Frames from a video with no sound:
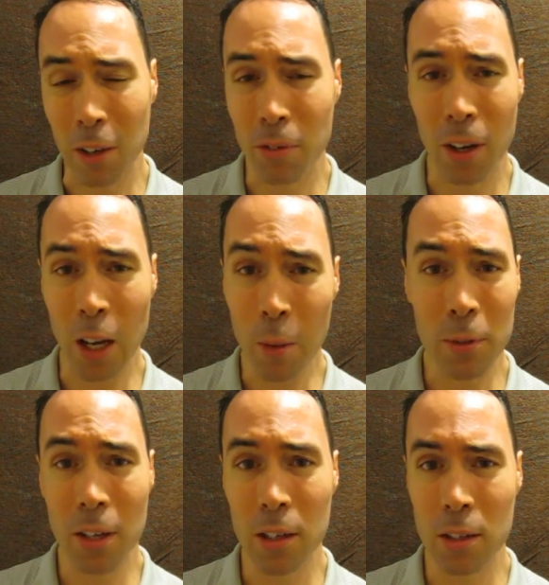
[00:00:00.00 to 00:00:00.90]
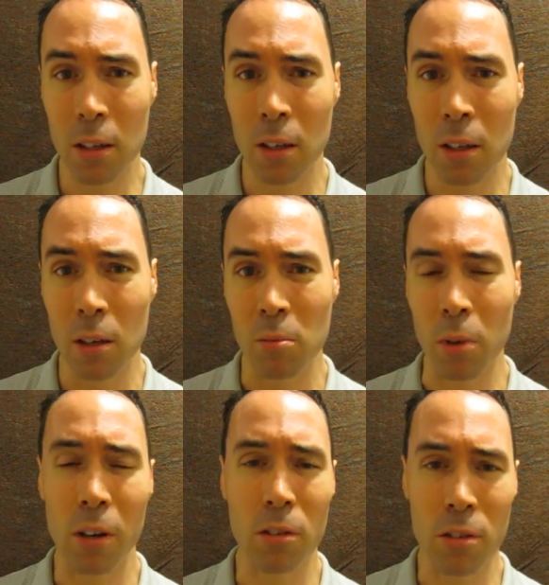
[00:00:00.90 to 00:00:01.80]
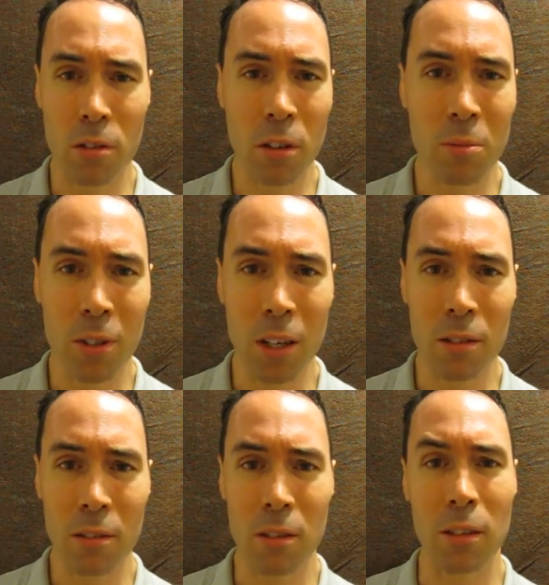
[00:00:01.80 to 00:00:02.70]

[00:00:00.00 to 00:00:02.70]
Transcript: find appetizing, but under the circumstances,